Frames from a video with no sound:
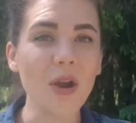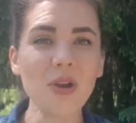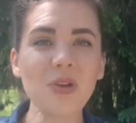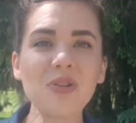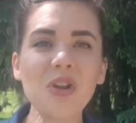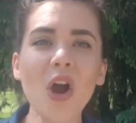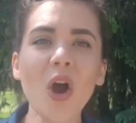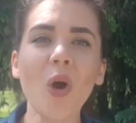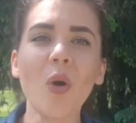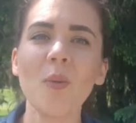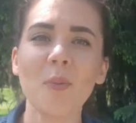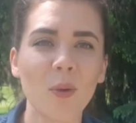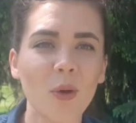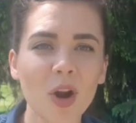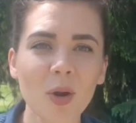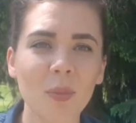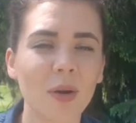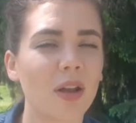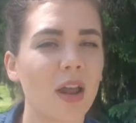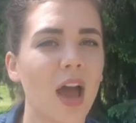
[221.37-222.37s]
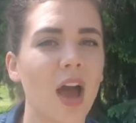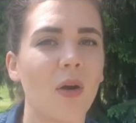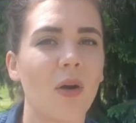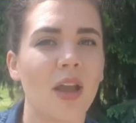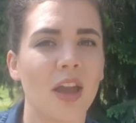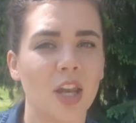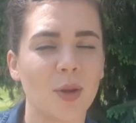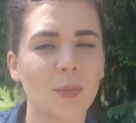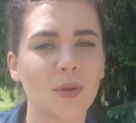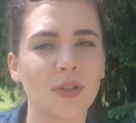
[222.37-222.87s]
you know more about how
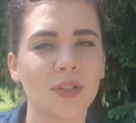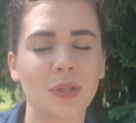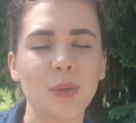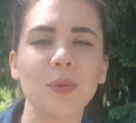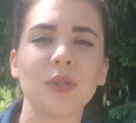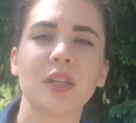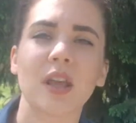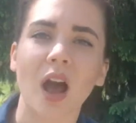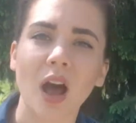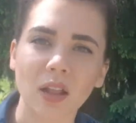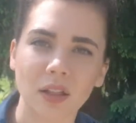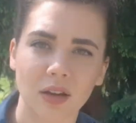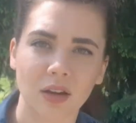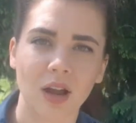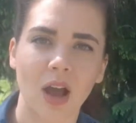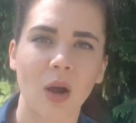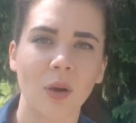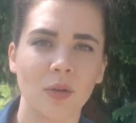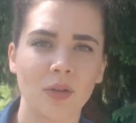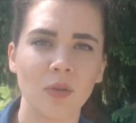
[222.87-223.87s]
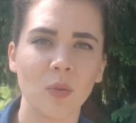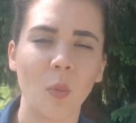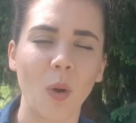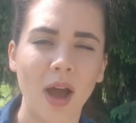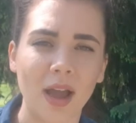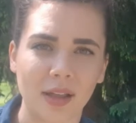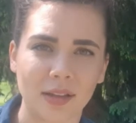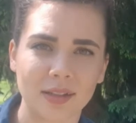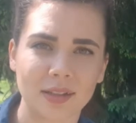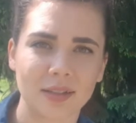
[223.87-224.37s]
animals use color out in the
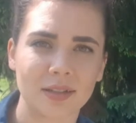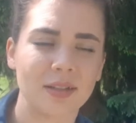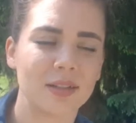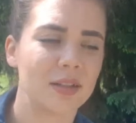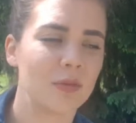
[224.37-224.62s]
wild,